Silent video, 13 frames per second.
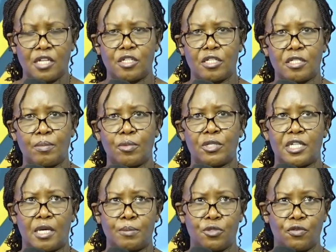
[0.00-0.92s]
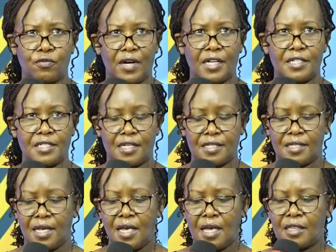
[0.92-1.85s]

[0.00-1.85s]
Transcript: and treatable types of cancers.